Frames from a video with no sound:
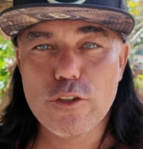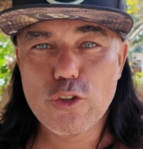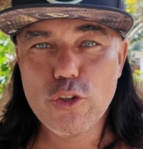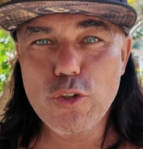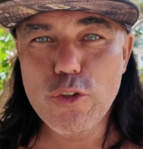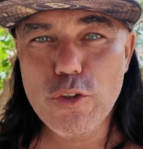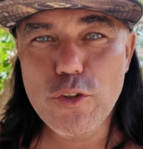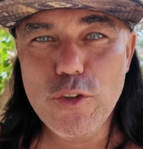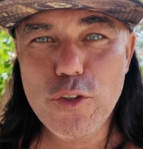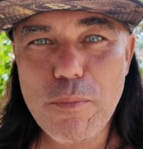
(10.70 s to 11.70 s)

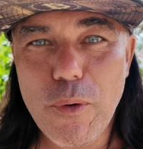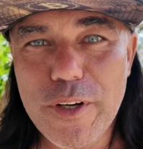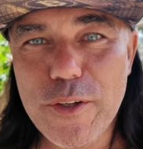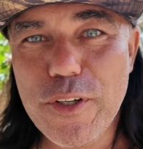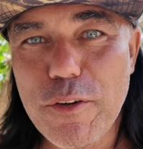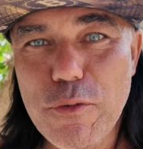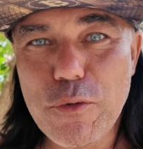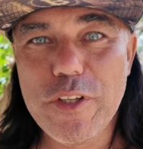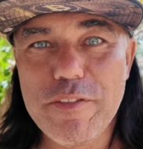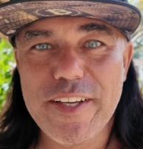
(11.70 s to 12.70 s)
Good morning, good
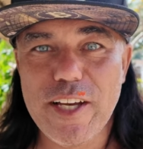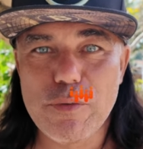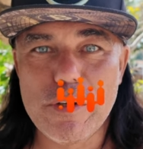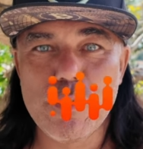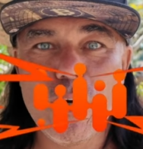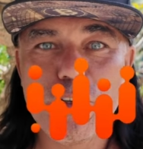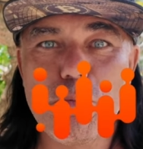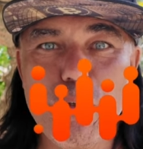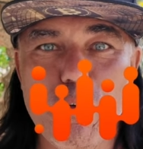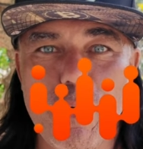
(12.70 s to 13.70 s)
afternoon, good evening guys, wherever you are on this
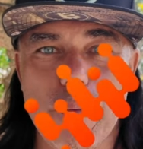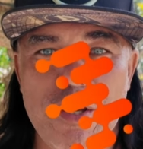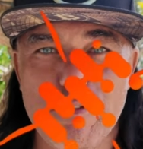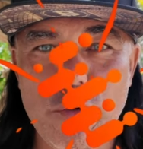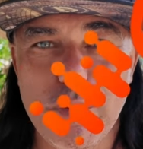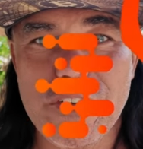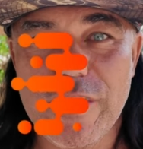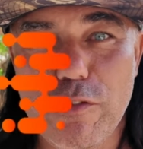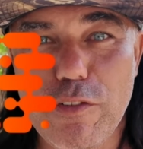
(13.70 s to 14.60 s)
beautiful world, whenever you're watching this